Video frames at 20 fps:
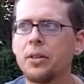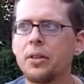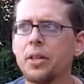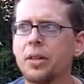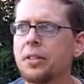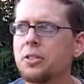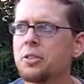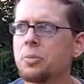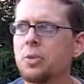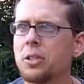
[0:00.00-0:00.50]
I
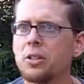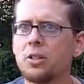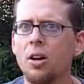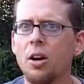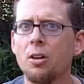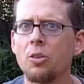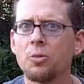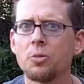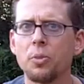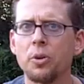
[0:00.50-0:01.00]
think it's a
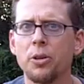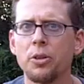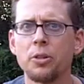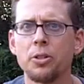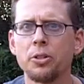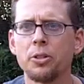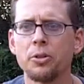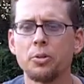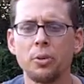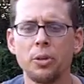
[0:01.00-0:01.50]
McDonald's
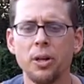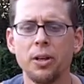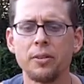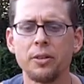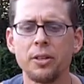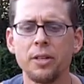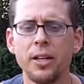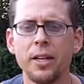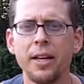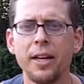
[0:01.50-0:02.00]
burger or
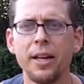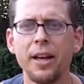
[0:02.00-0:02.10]
whatever,